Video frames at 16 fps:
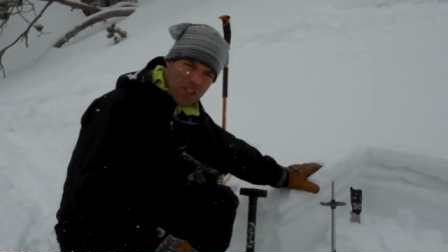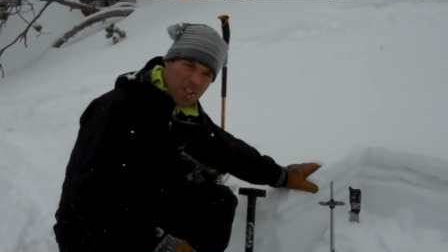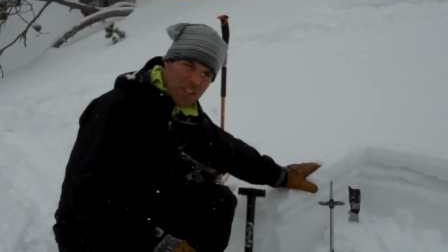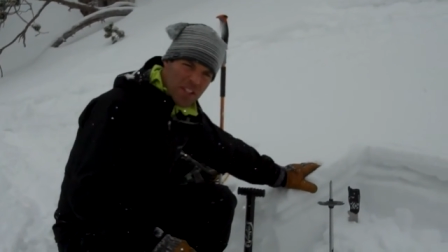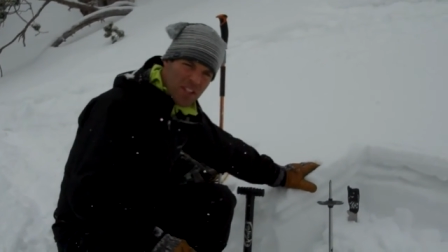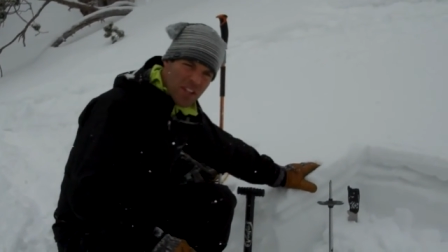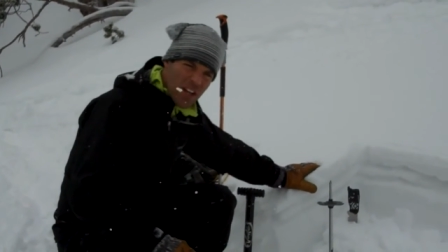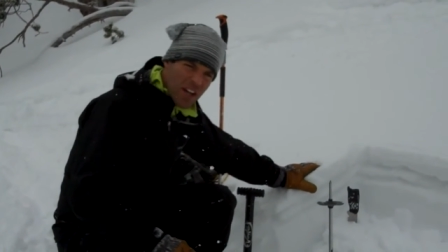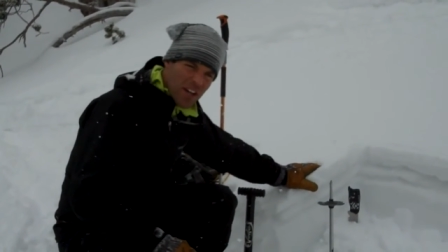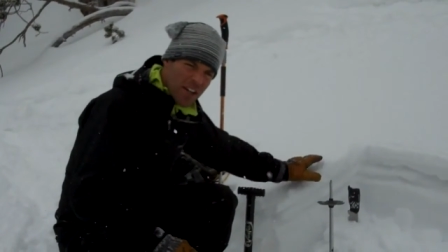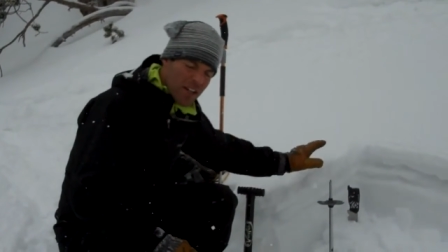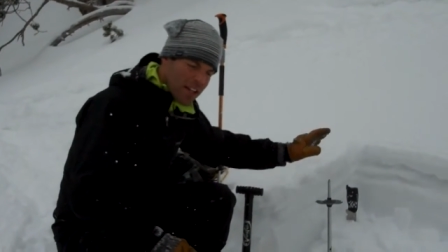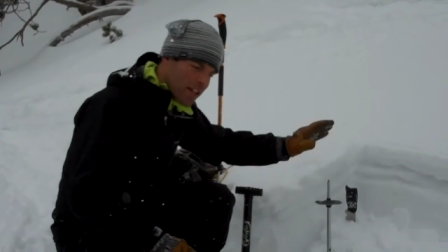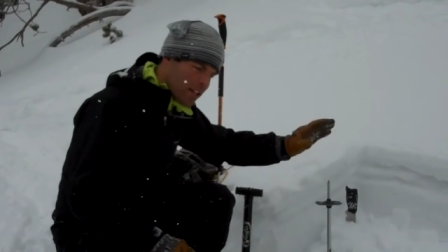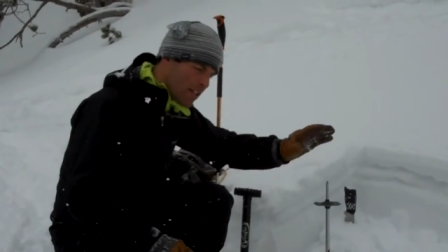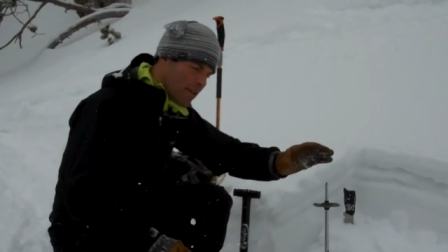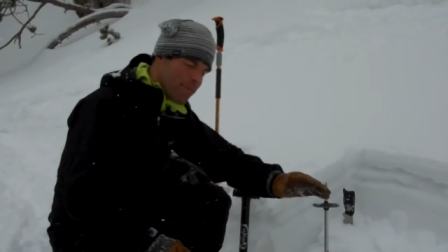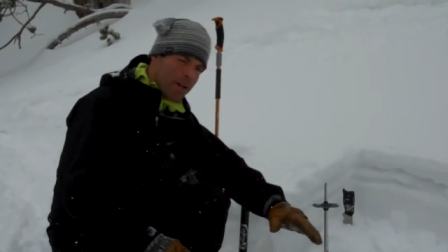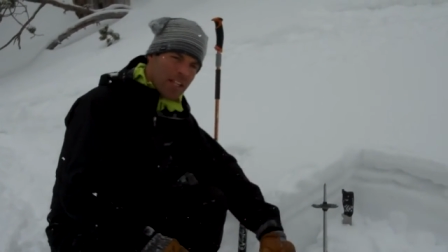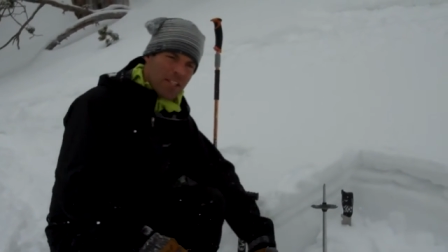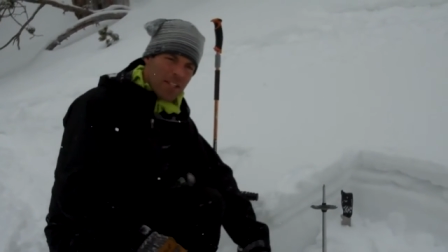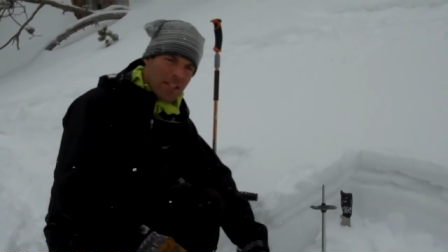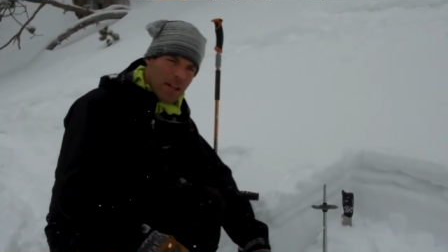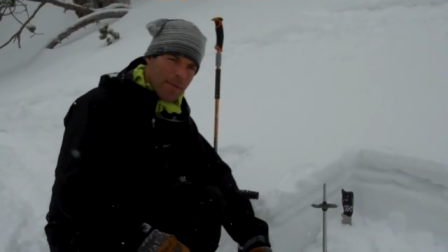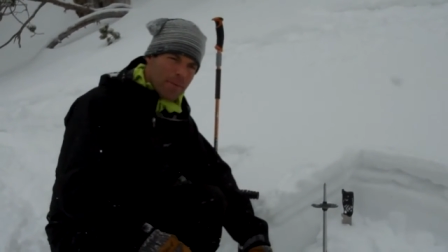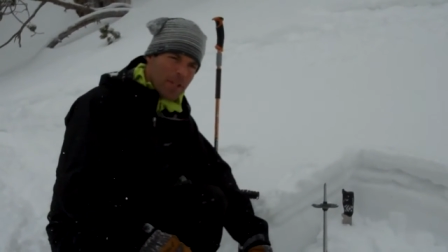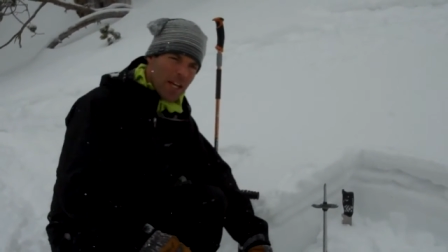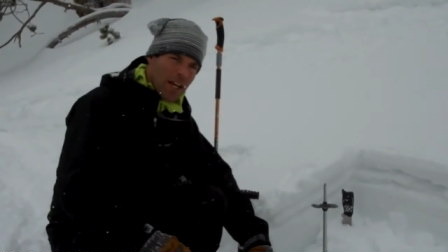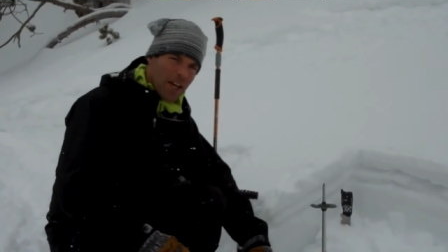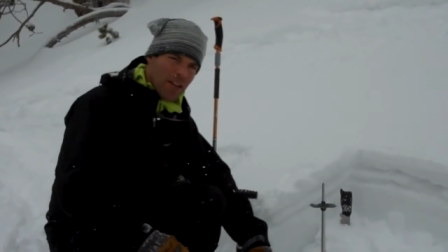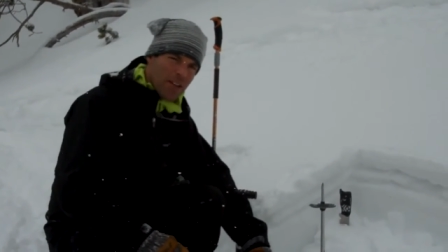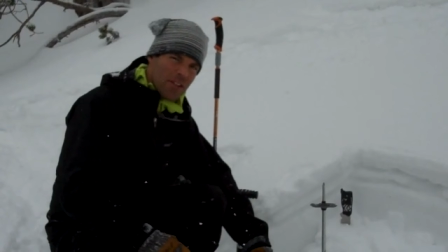on this layer. They might step
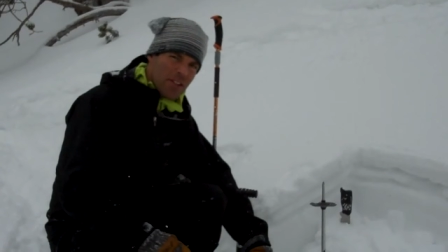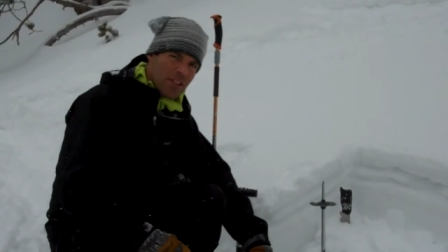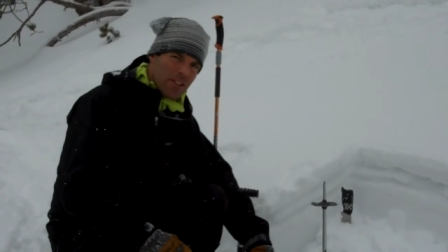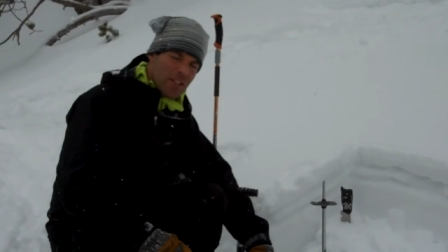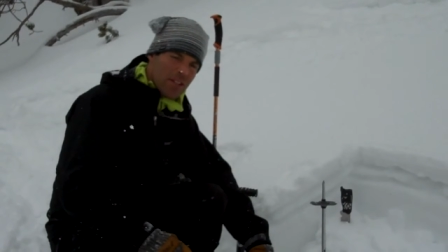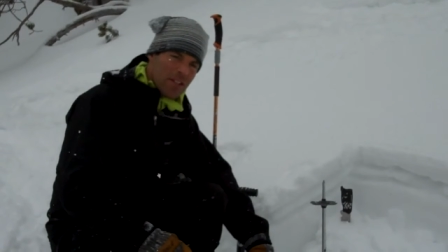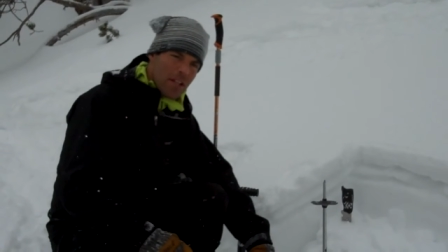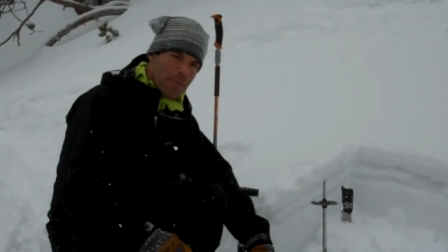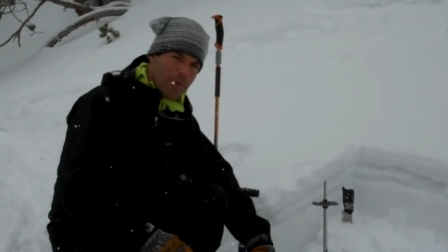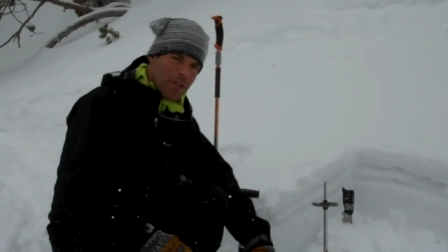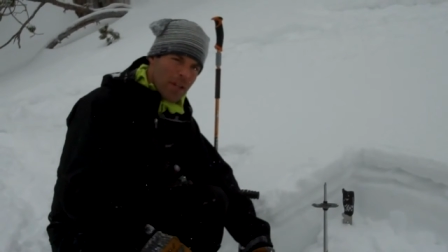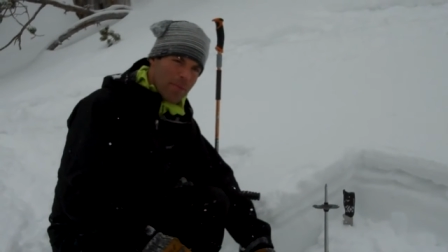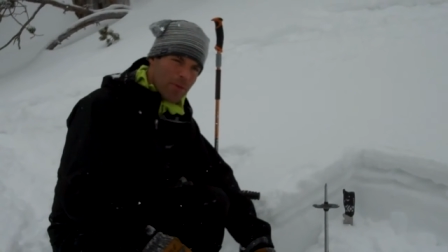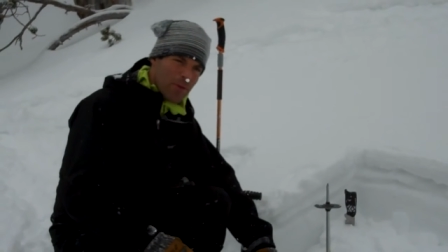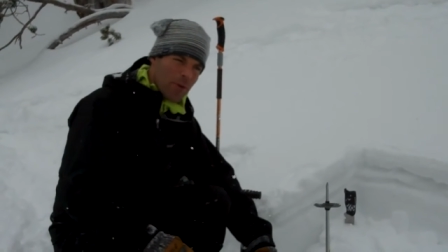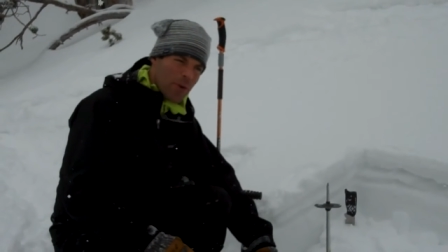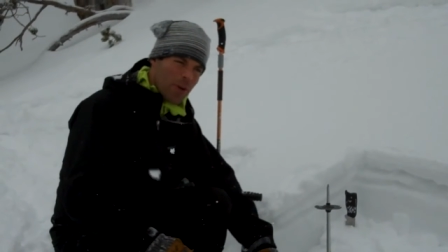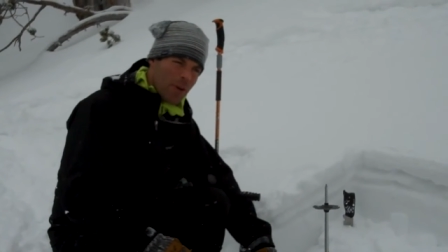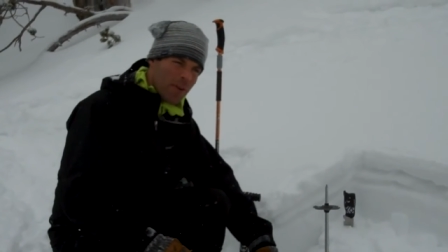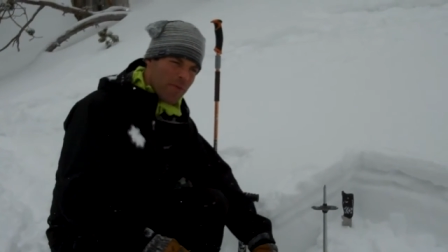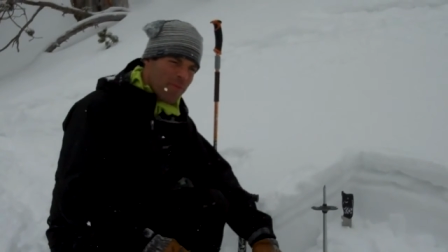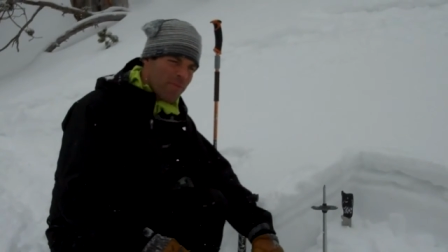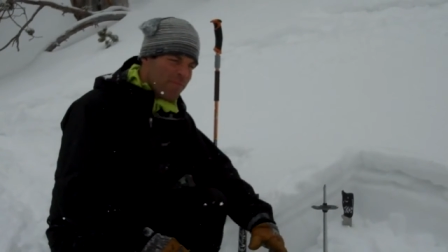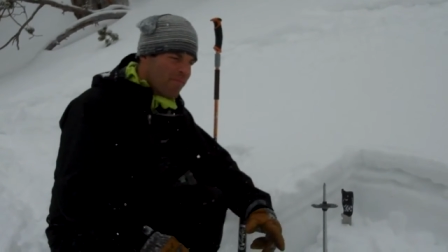down to the deeper depth hoar.